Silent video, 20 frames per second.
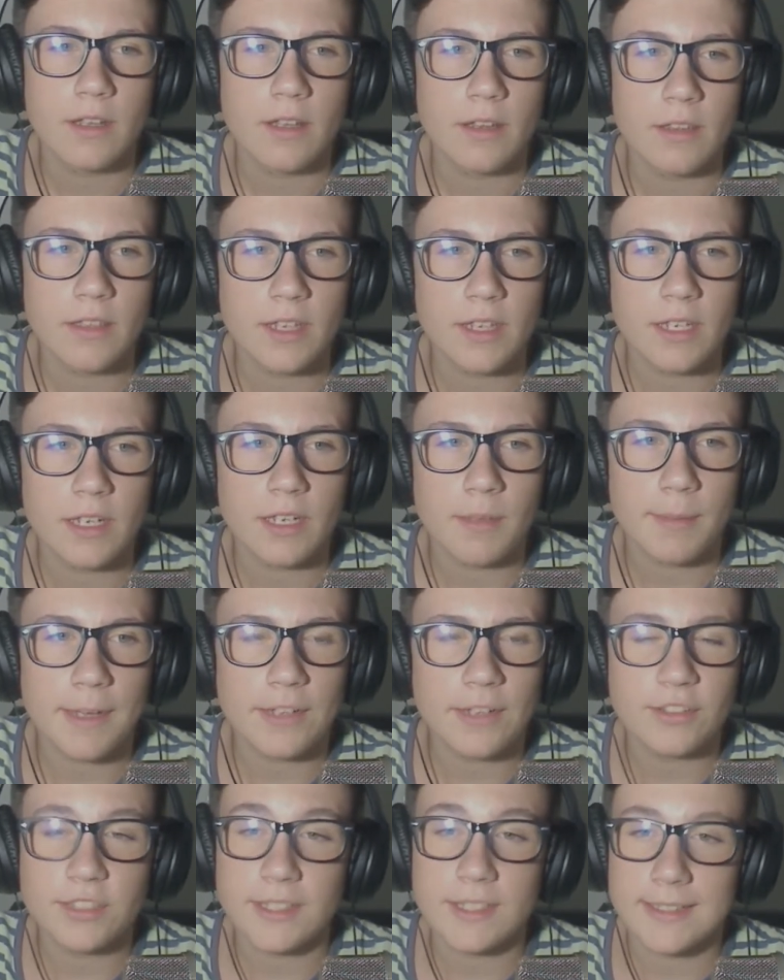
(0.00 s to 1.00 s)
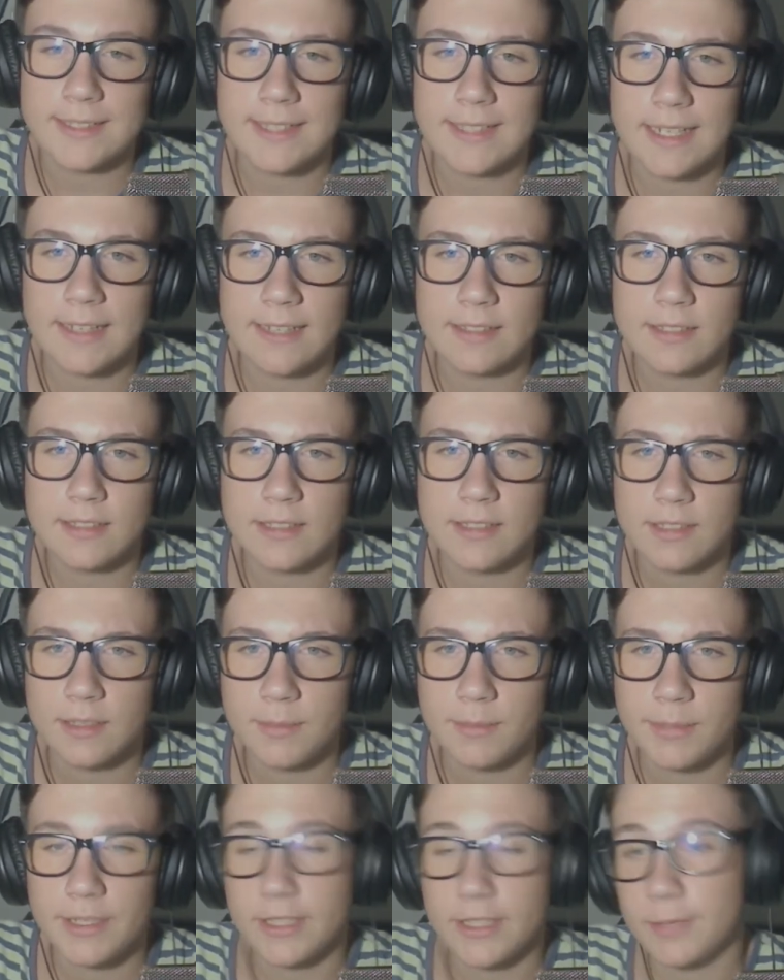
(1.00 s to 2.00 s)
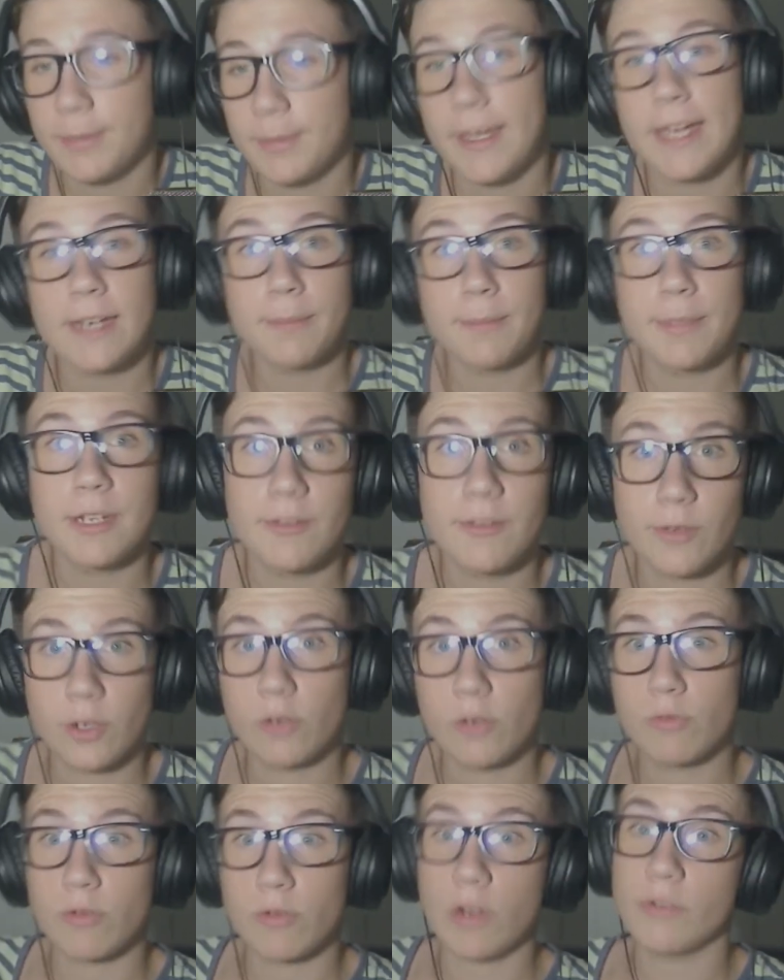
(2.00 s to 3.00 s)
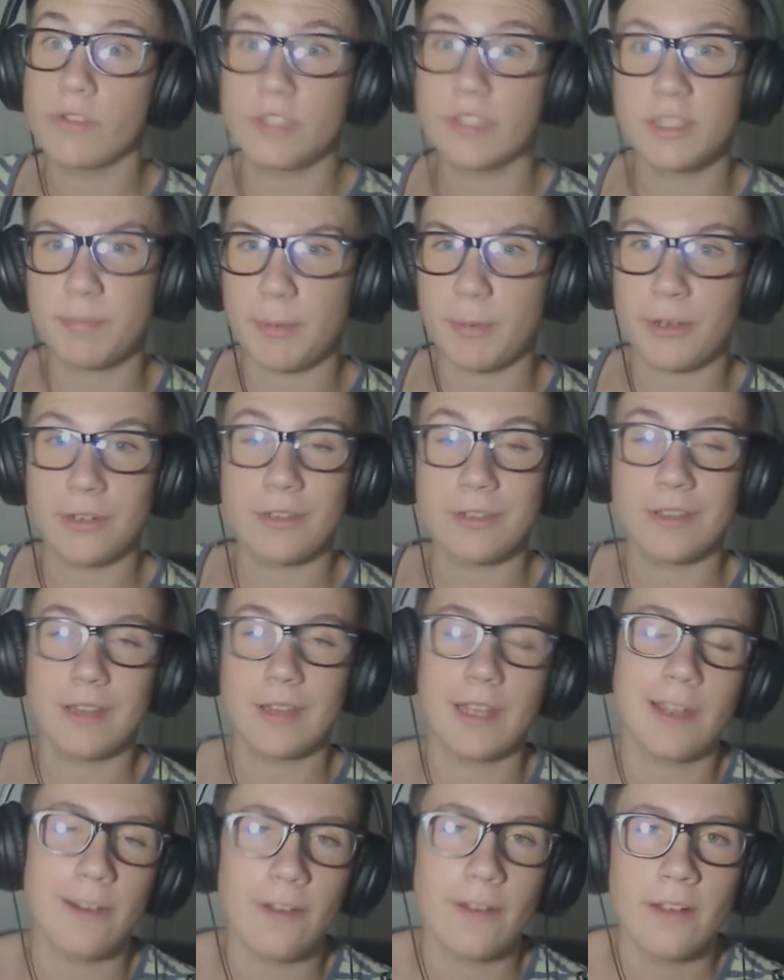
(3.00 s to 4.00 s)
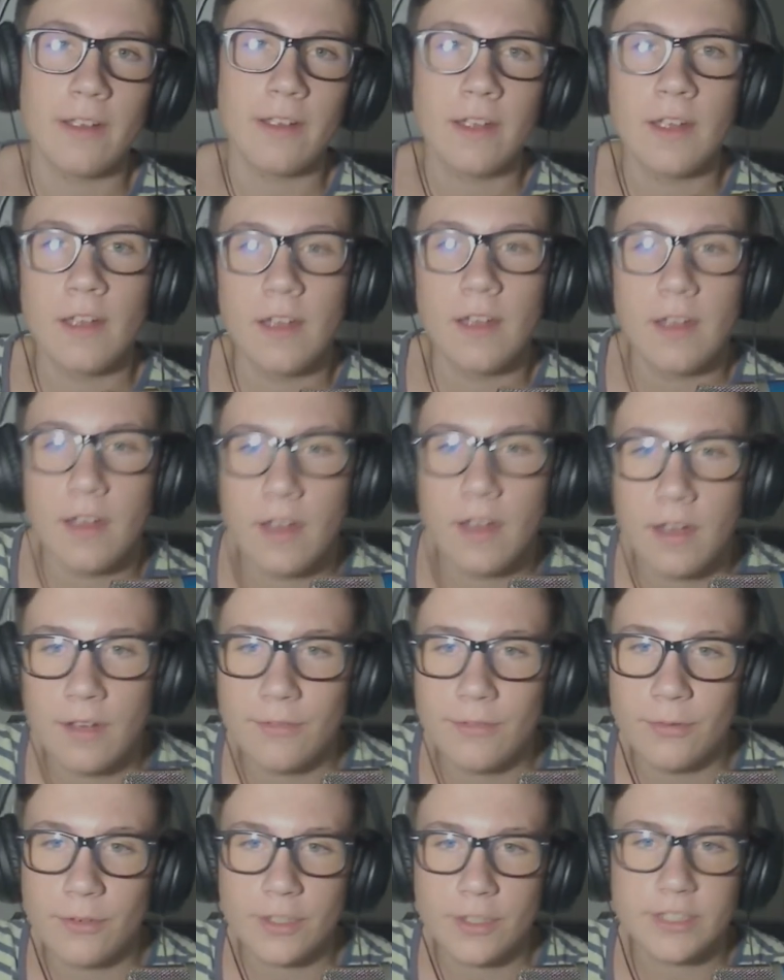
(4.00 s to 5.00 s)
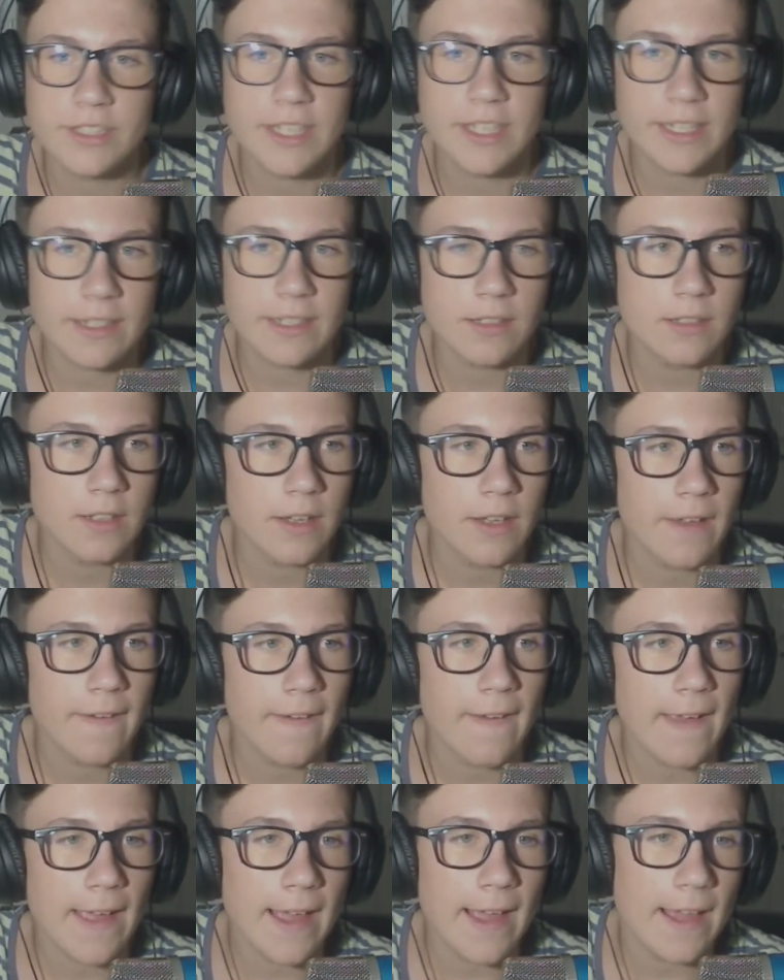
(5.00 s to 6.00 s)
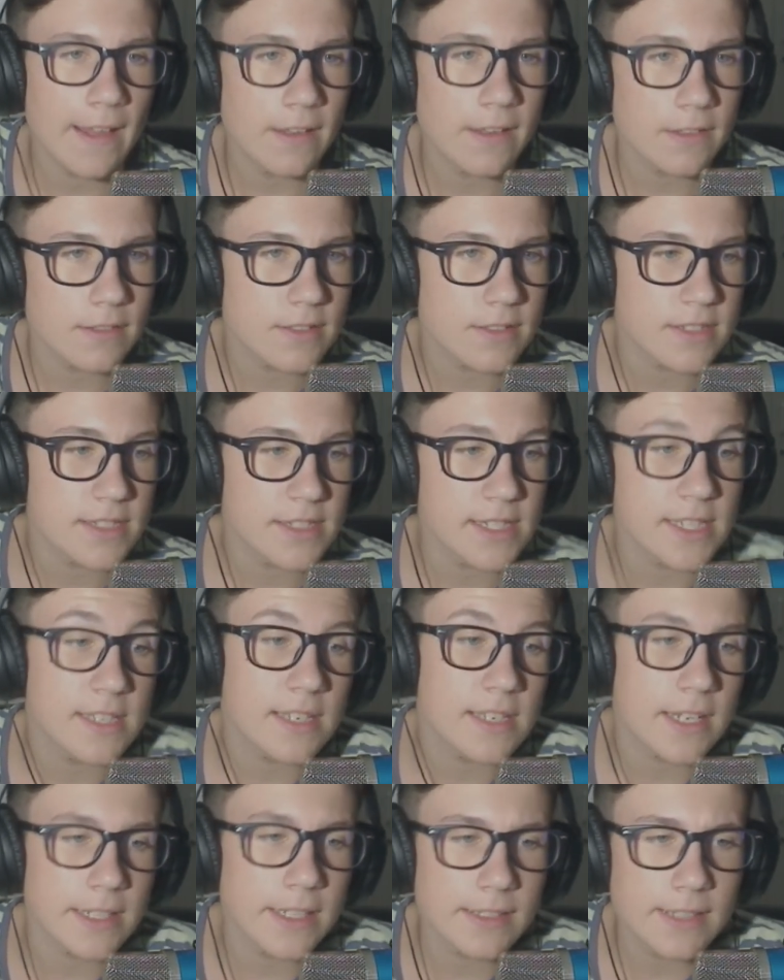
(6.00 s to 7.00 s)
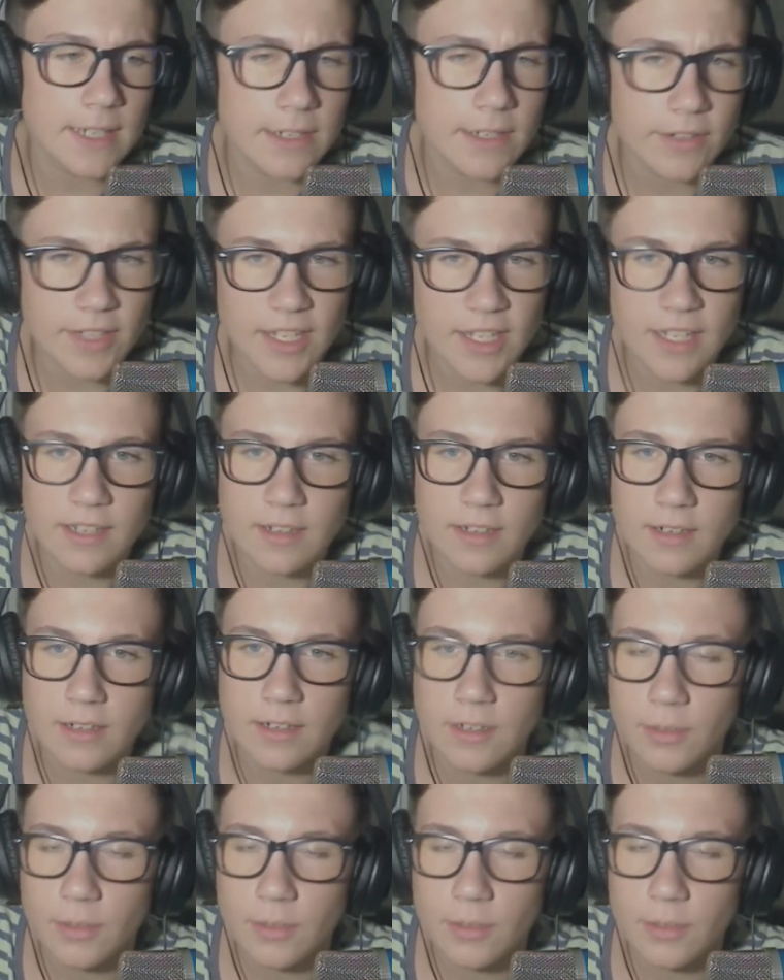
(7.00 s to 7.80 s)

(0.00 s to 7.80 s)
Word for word: thinking about success, because we had a bit of a growth spurt there uh, for a second, and it died down again.